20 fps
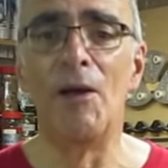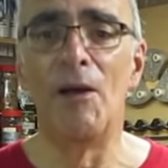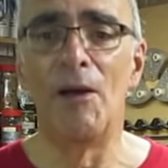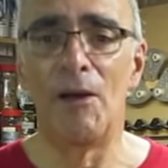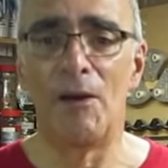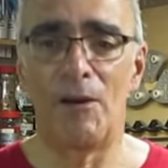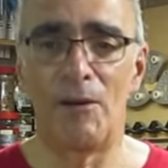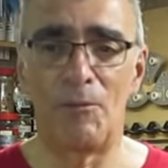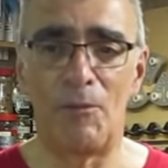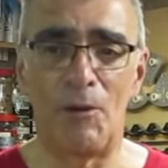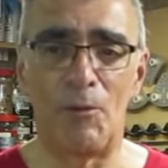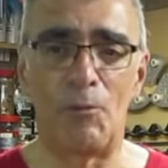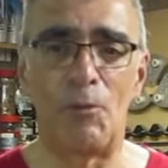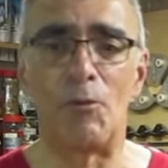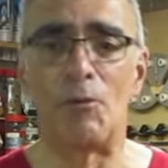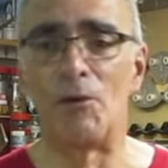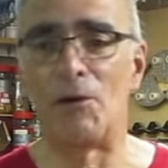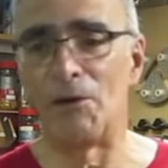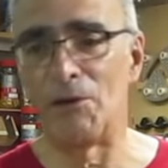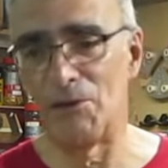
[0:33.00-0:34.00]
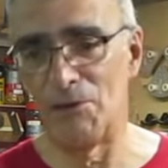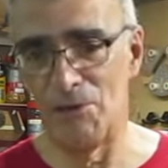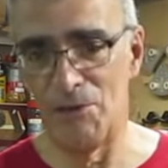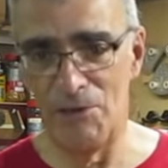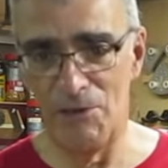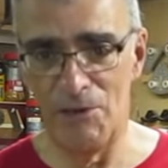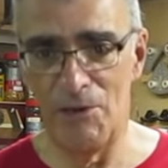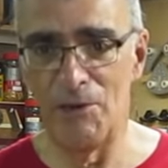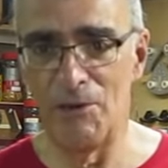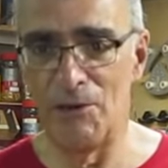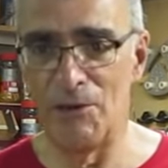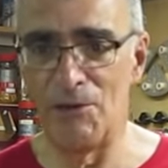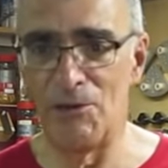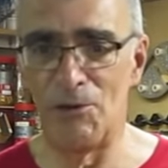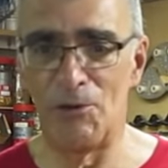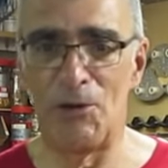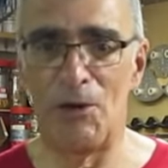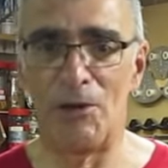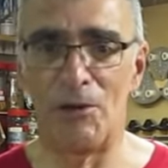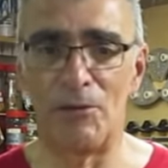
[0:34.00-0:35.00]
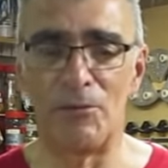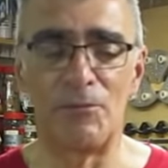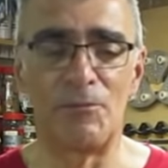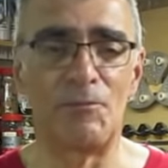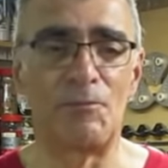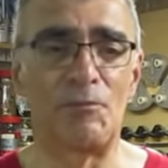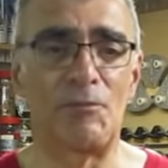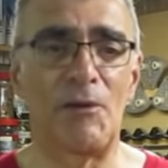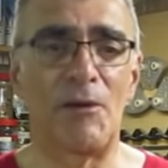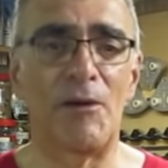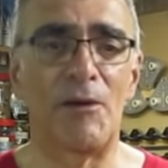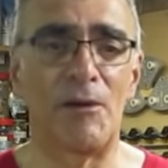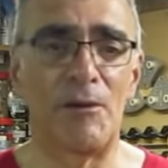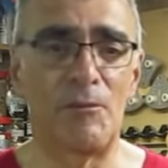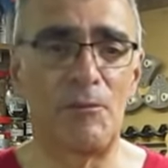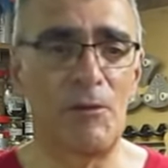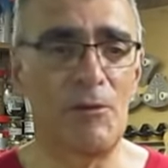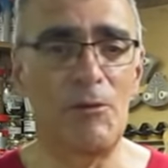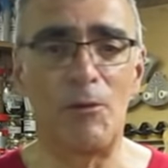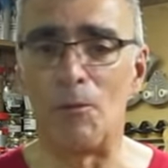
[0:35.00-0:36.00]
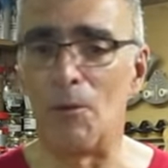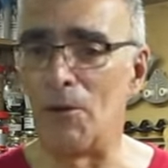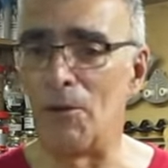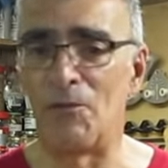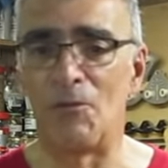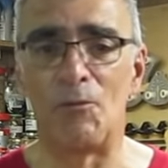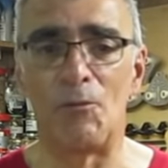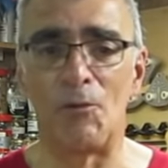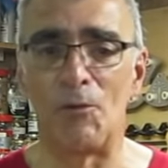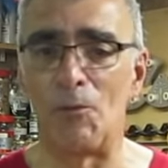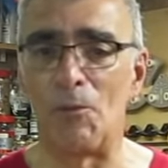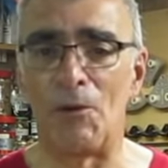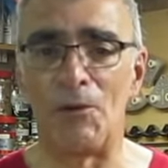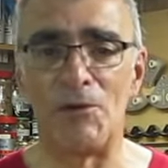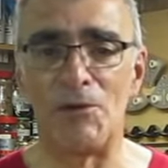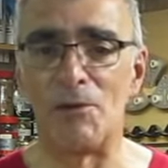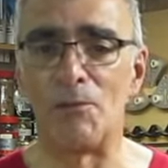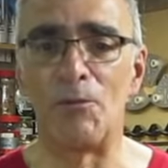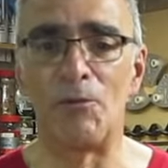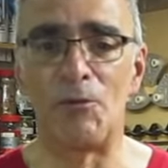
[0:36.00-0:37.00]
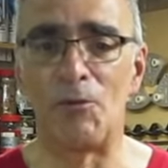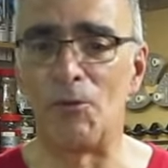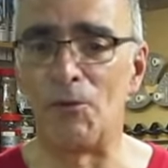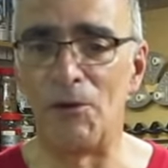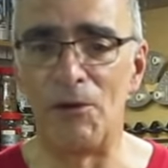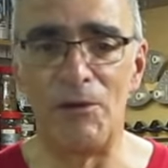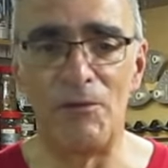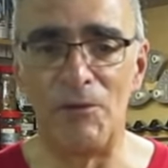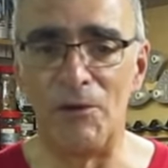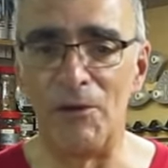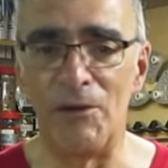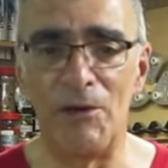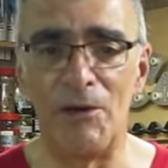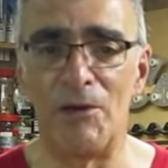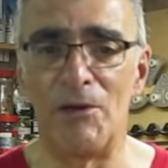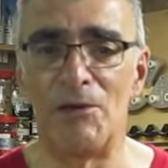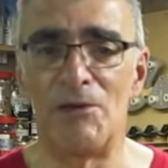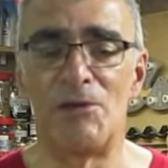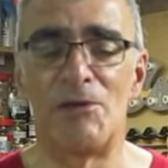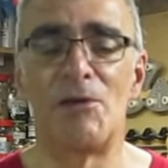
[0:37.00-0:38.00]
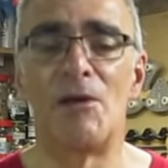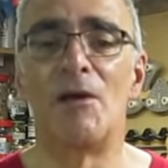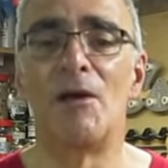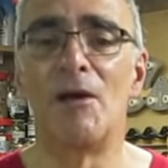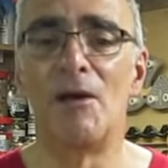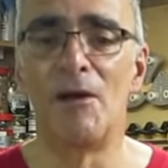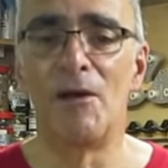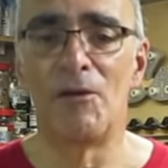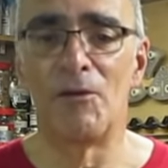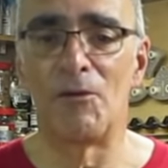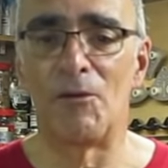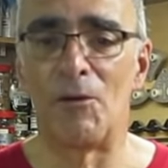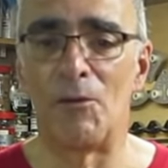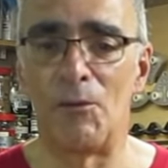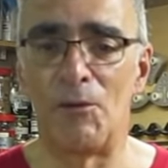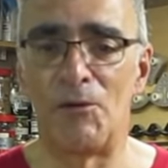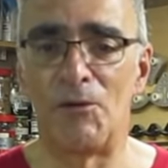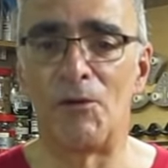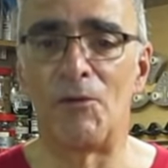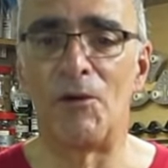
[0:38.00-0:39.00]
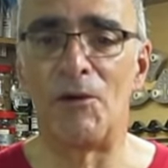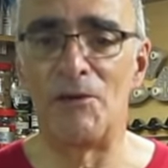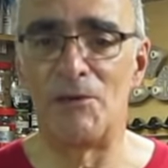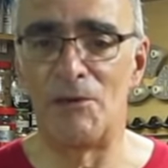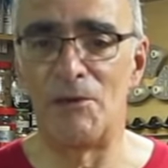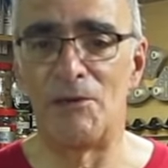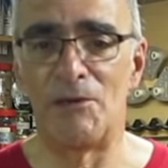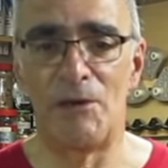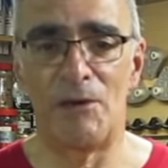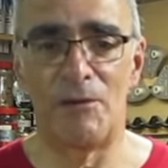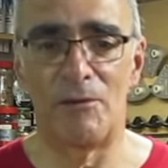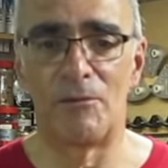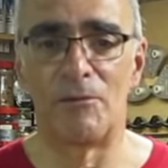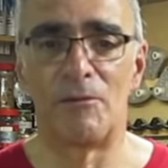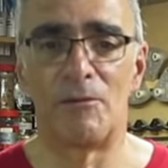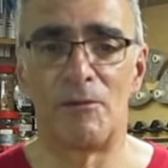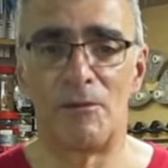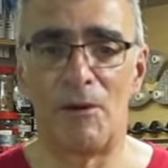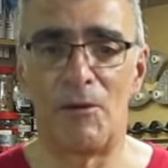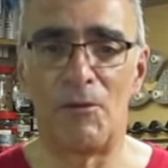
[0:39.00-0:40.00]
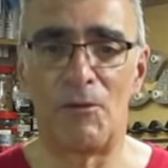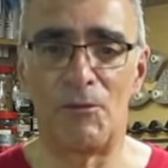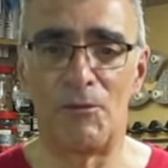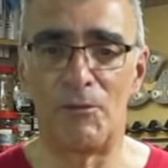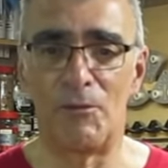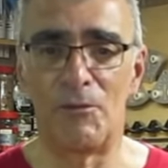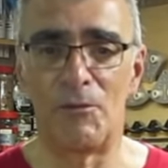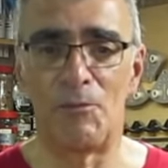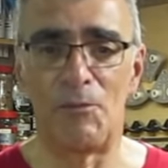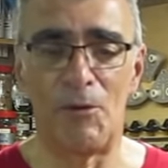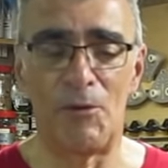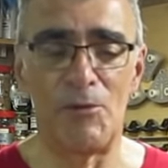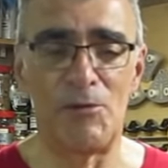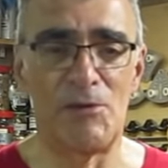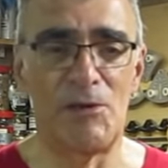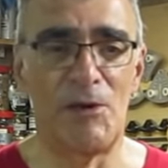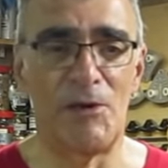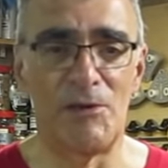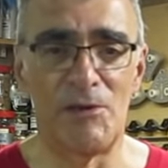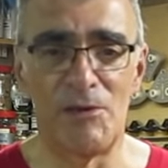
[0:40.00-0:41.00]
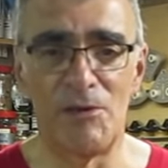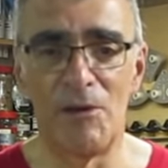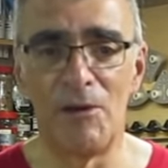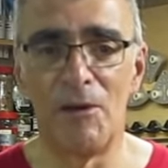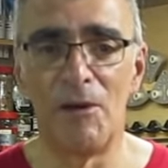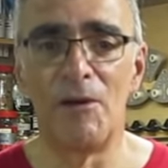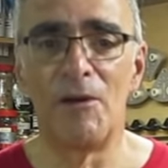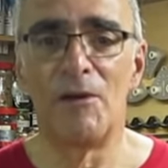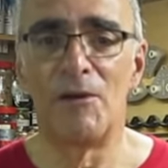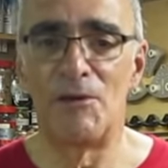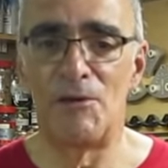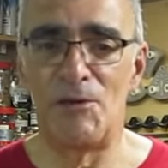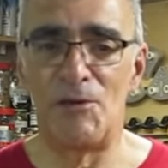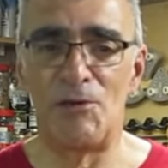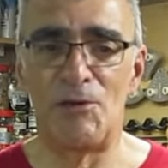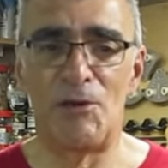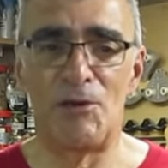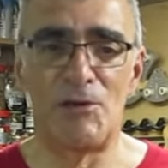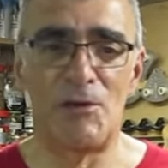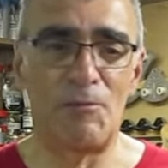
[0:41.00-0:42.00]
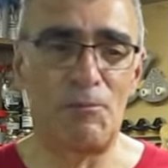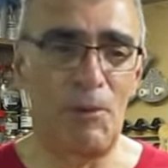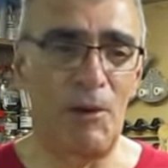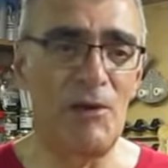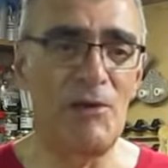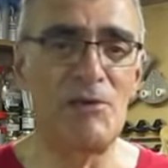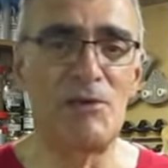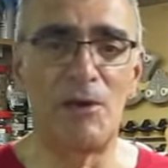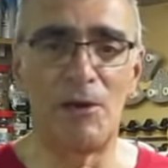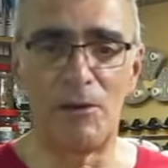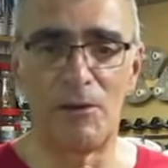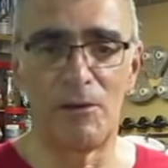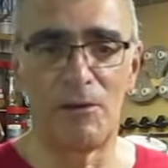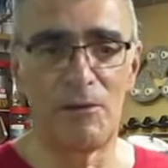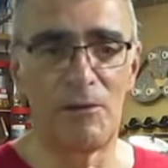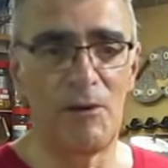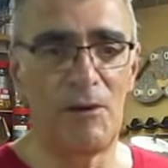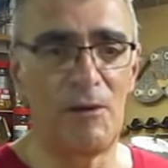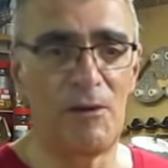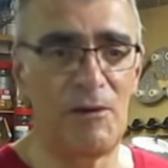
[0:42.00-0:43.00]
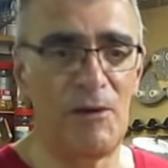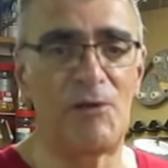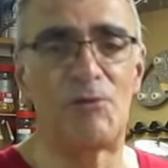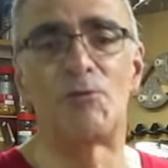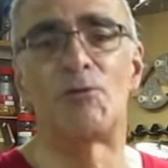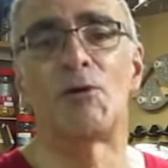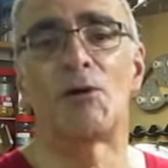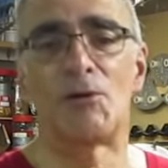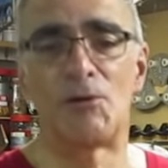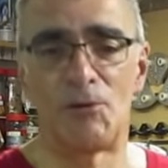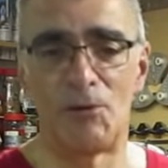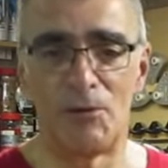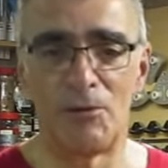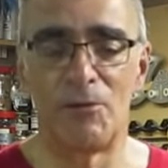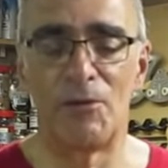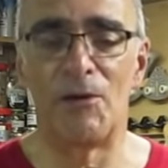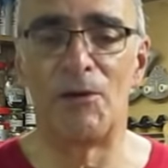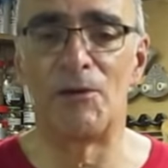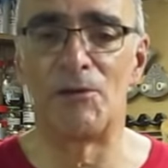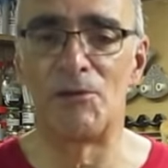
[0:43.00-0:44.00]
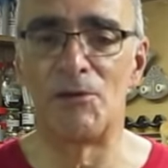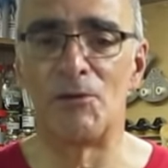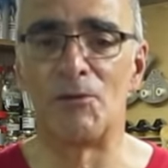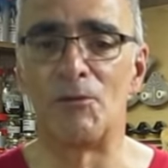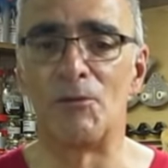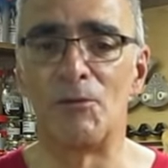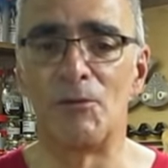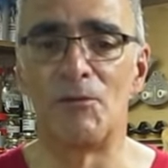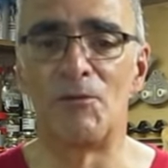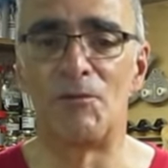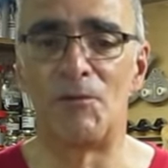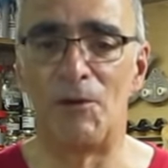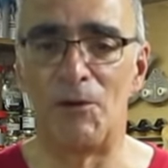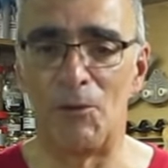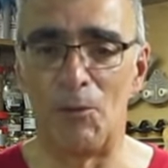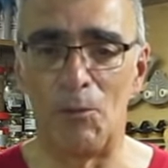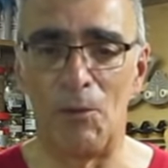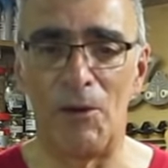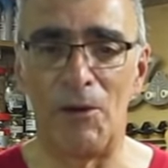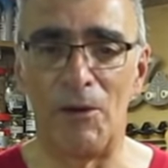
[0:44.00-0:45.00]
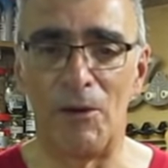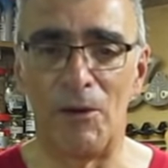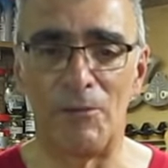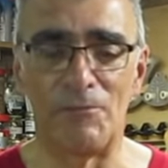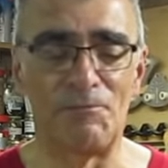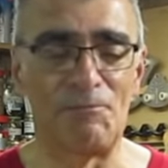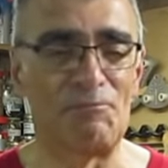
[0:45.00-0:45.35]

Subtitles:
I'll put links to Cindy's channel, and you may even want to buy some of her DVDs that go into great detail on the process. This is just a basic introduction into finial making.